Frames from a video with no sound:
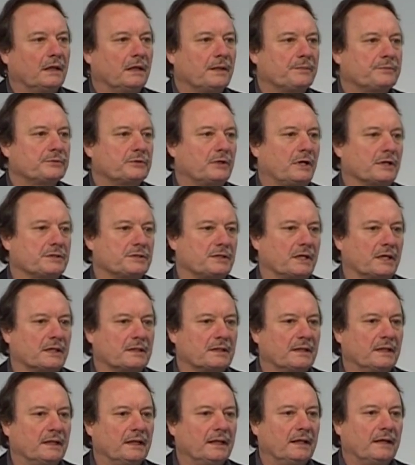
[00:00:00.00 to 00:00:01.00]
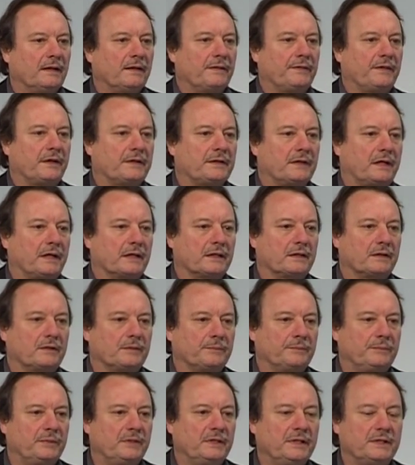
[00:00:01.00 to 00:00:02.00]
a project that I
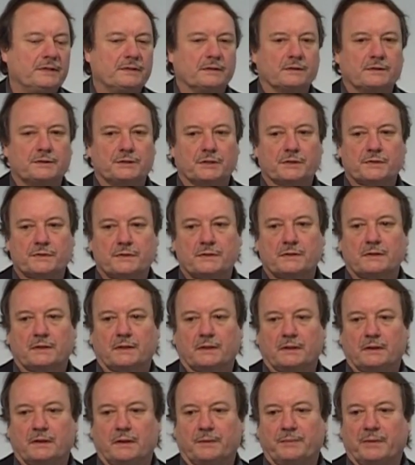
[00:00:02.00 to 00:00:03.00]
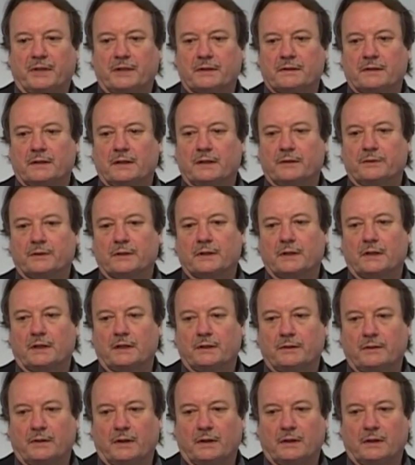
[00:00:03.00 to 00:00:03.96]
completed just about a year ago